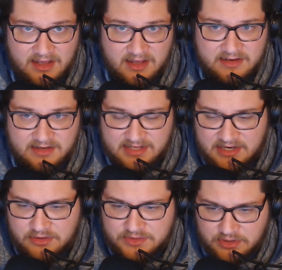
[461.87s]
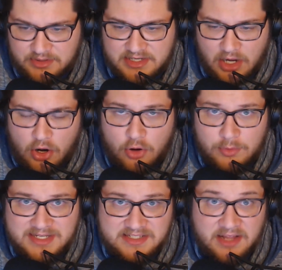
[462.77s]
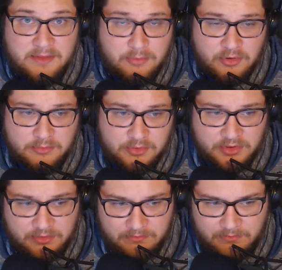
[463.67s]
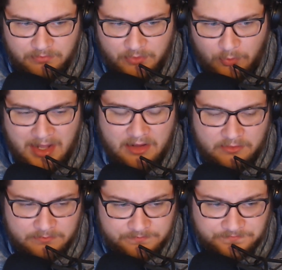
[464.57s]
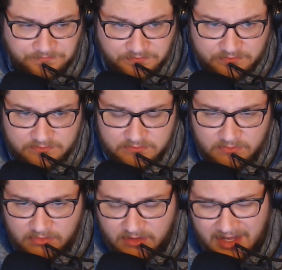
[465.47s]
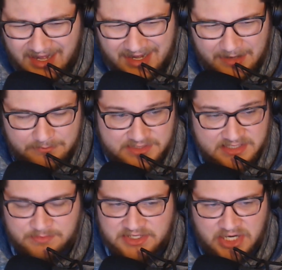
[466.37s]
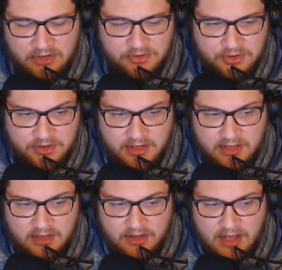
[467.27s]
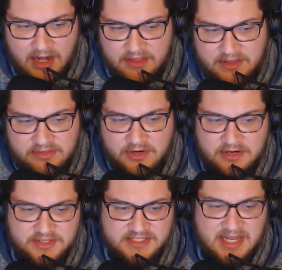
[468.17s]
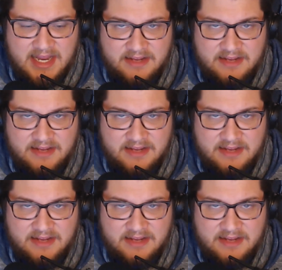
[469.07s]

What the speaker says: Nintendo has always done the portable well since my childhood, and I think they're here to stay.